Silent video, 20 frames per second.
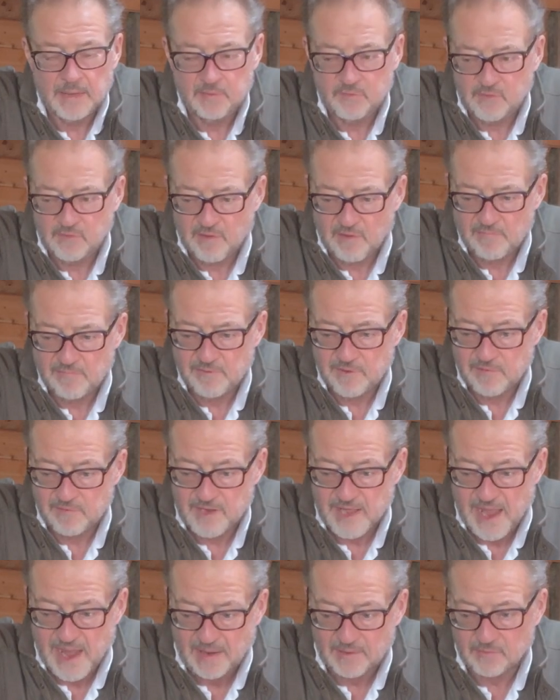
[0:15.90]

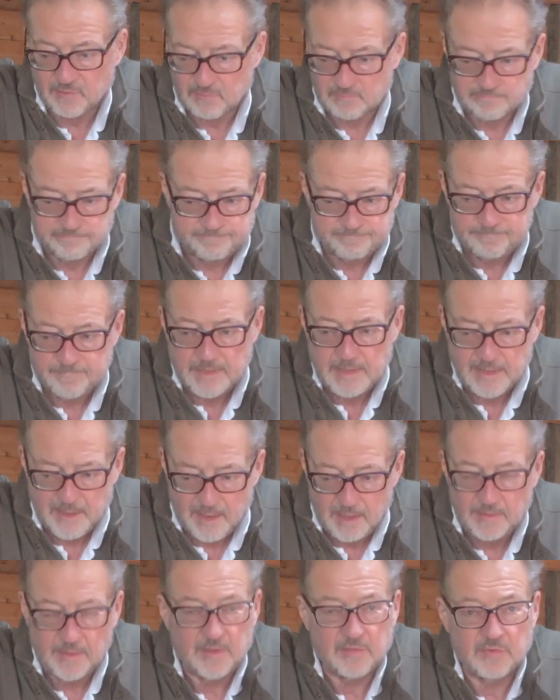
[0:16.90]
NC750X,
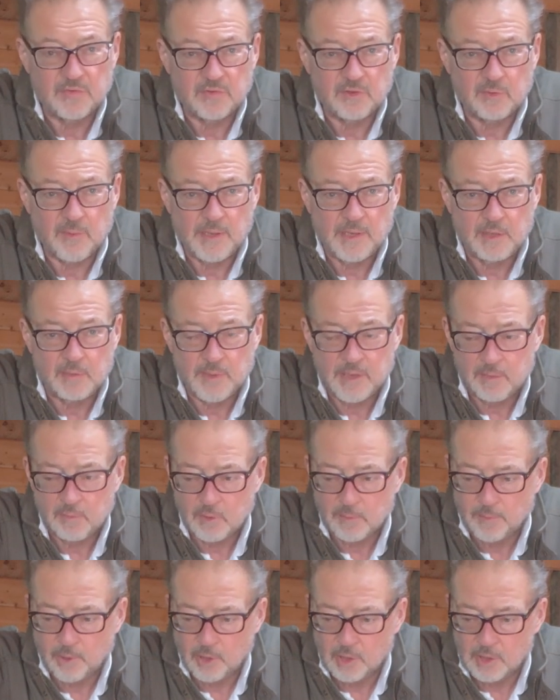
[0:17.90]
and this is a
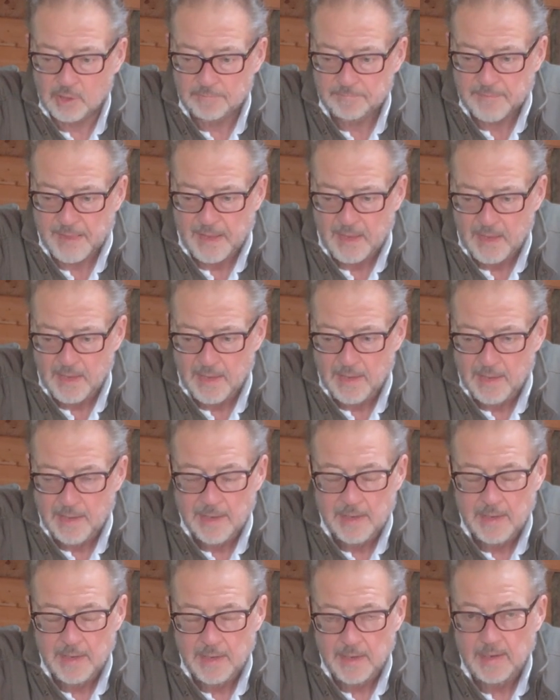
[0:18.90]
2021 model,
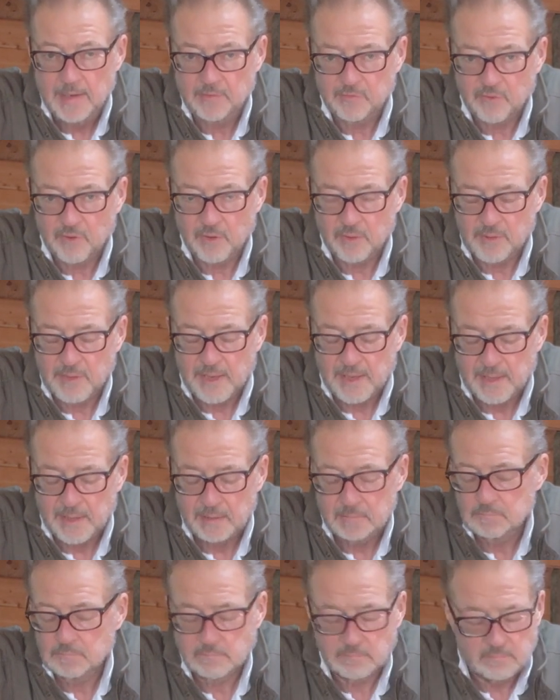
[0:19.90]
is
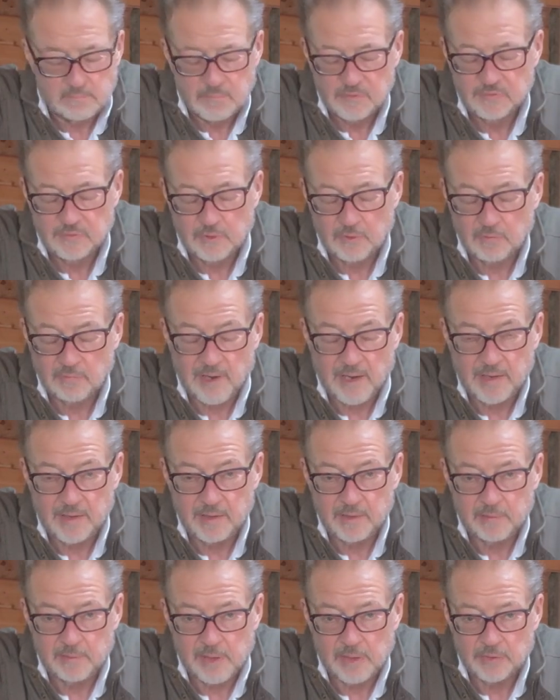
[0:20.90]
okay for
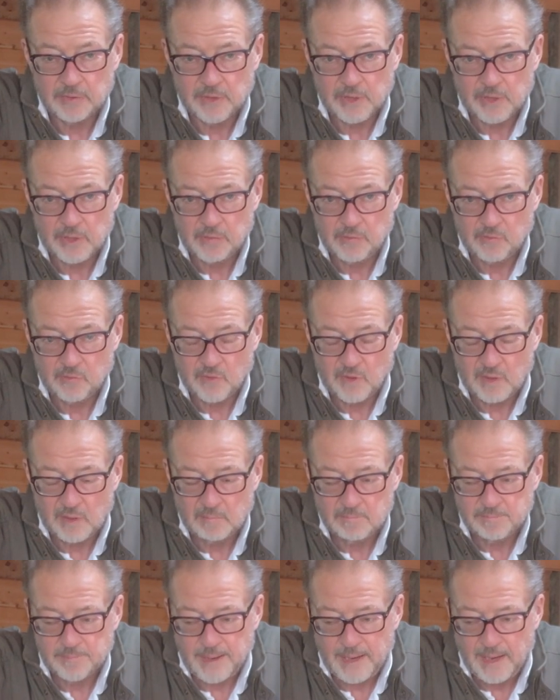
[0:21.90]
riding around
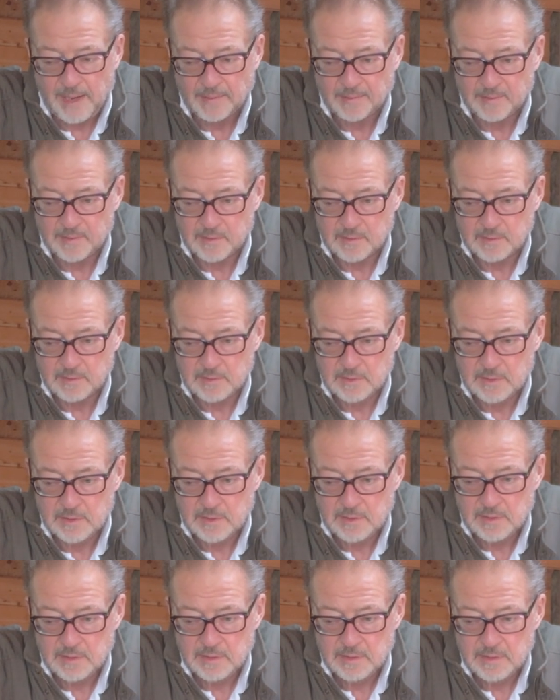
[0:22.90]
Guernsey, but
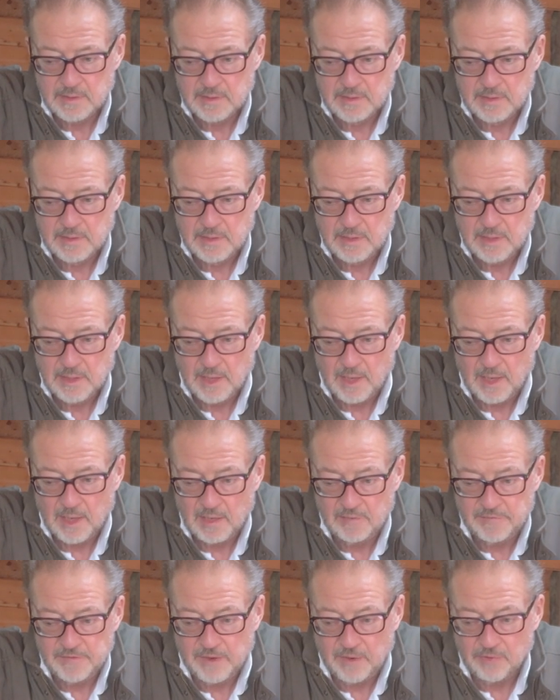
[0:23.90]

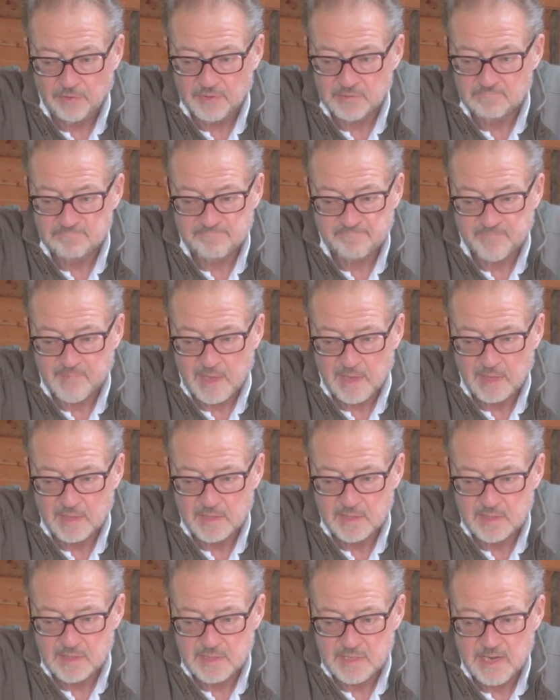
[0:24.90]
I found
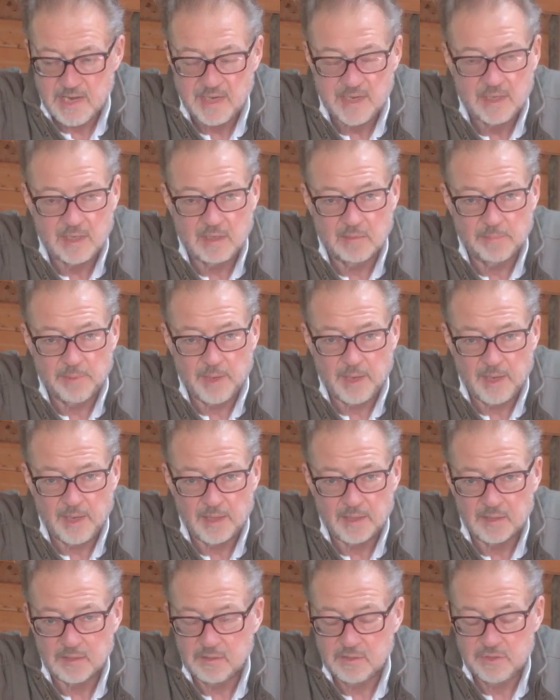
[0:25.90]
taking the
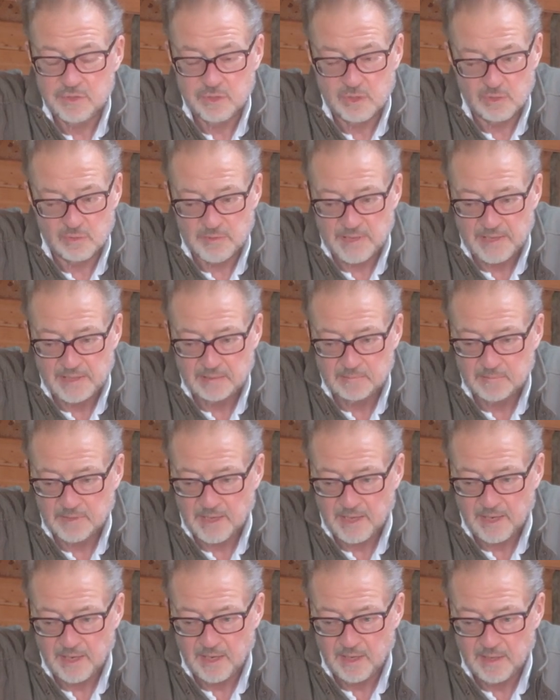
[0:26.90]
bike touring
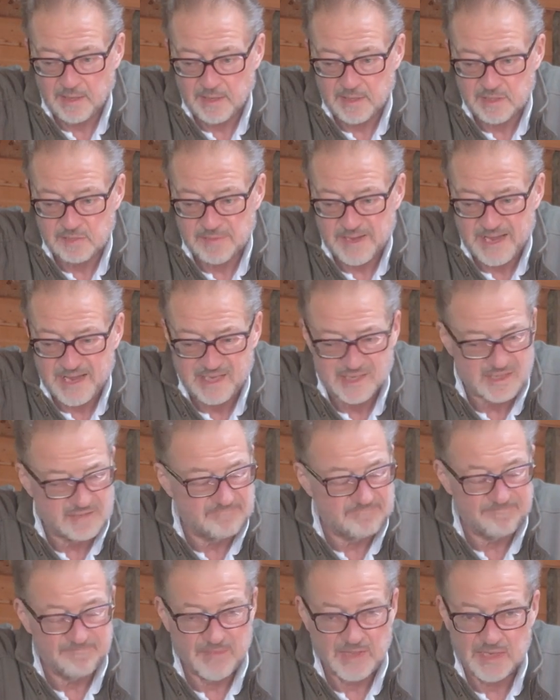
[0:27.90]
at higher
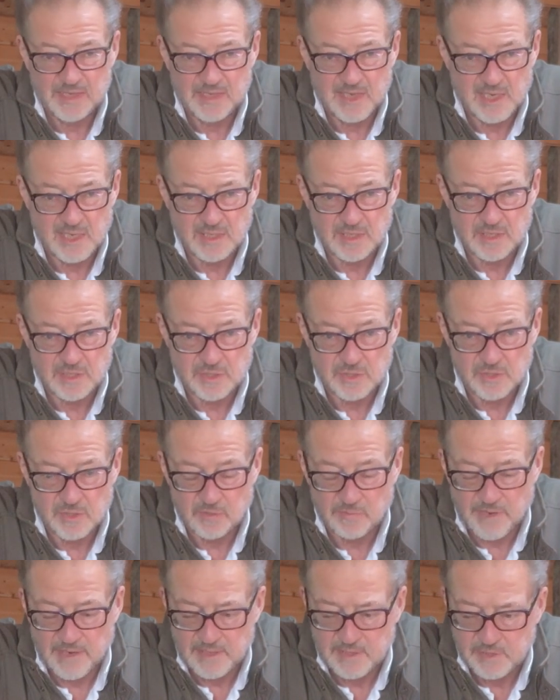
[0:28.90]
speeds, it doesn't do a
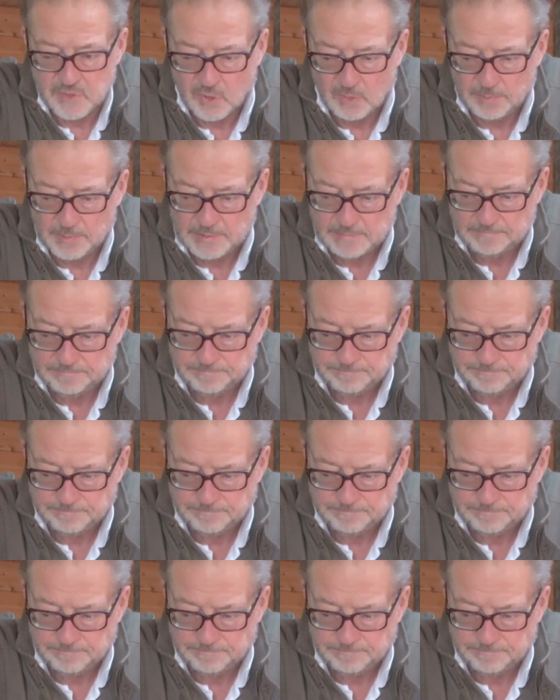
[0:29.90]
great job.